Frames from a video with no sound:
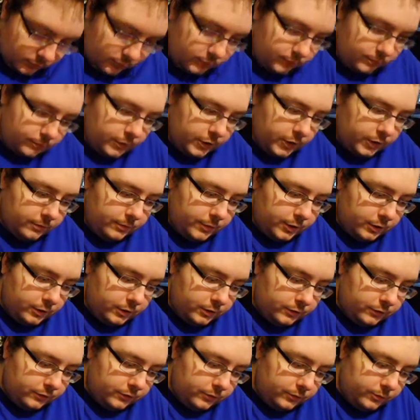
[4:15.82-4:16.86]
But I mean, a
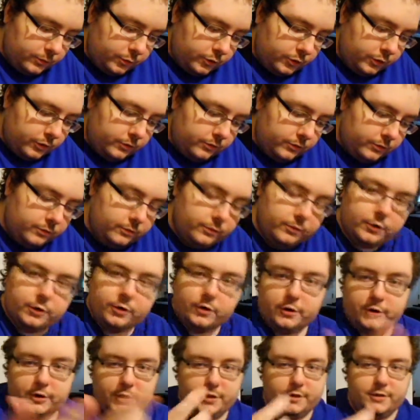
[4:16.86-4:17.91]
2.0 will
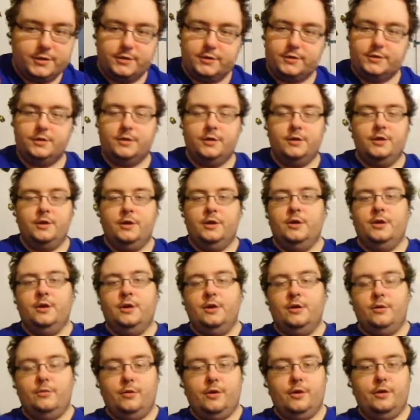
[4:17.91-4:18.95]
work. I just
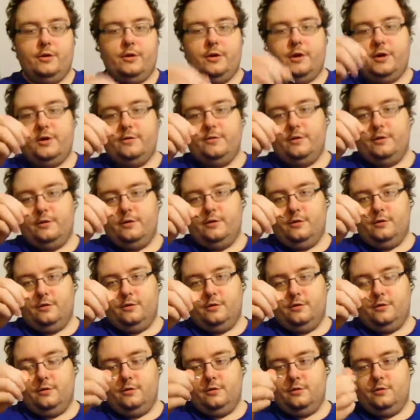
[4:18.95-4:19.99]
rather have it
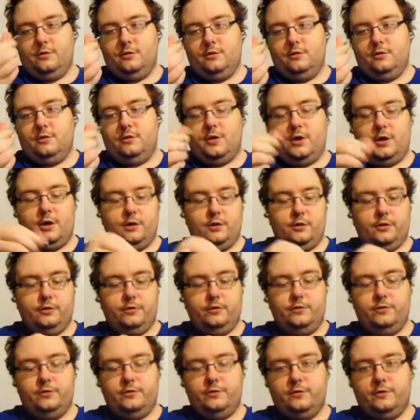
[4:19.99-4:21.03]
not
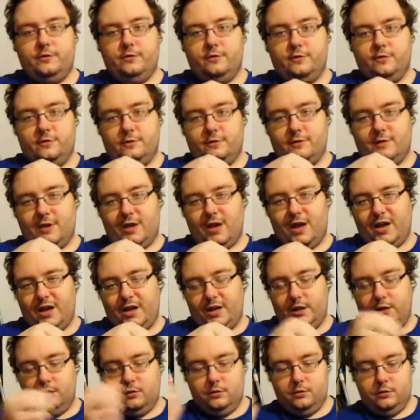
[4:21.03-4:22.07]
loose and just
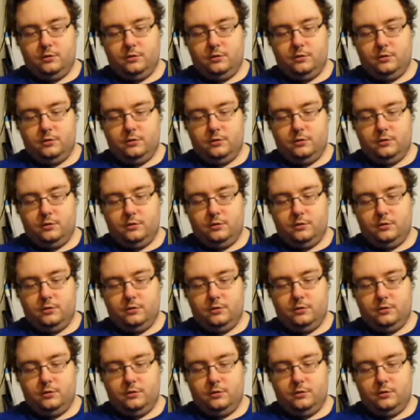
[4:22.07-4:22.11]
tight.